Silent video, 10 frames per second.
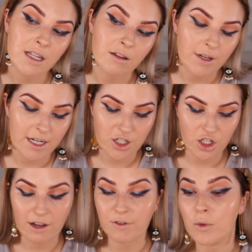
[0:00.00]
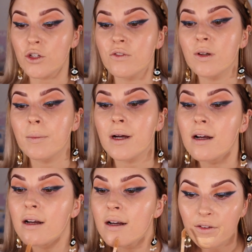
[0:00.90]
Like, the foundation covered most of it,
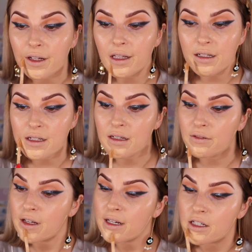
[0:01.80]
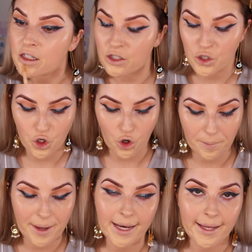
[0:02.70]
but I feel like this foundation is
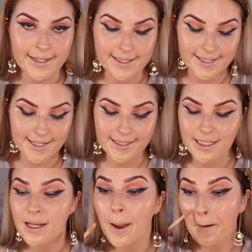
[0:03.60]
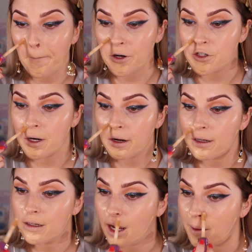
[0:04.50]
not matte like it says it is, which
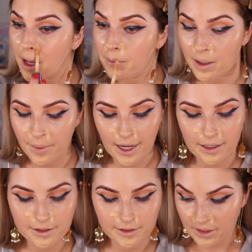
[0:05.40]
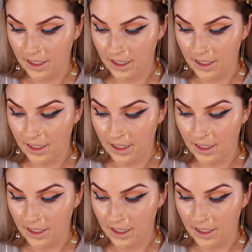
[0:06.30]
I'm happy about.